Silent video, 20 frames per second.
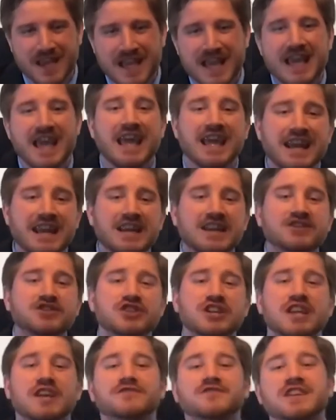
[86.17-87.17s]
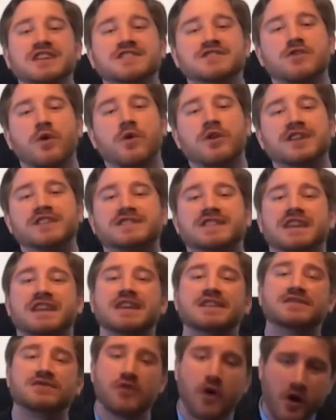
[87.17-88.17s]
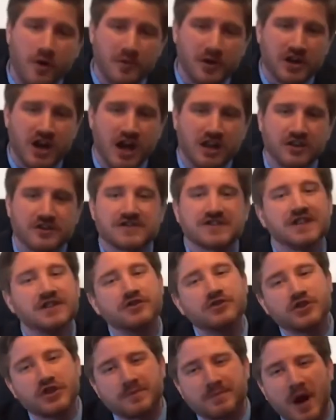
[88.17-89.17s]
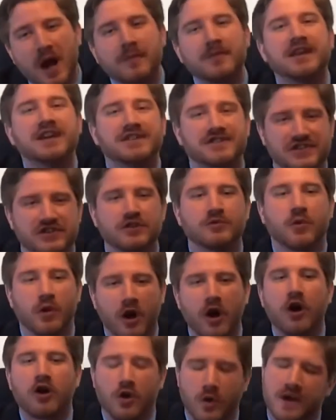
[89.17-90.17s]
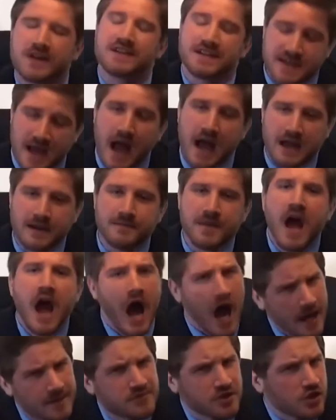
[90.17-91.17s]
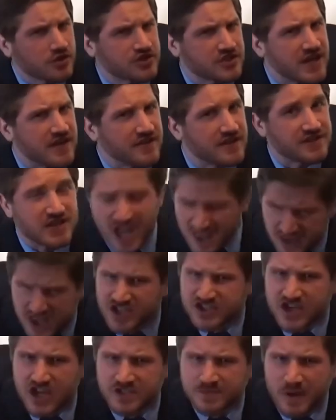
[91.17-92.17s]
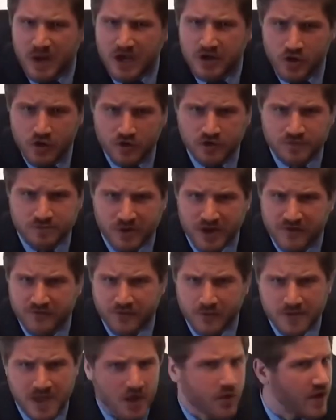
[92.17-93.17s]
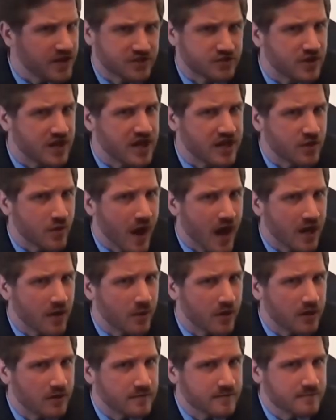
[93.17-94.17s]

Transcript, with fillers: In addition, if Discord is in his normal colors, then you should probably assume we're all going to die. I'm Joe Stevens, and this has been a news brief from the Equestria Inquirer.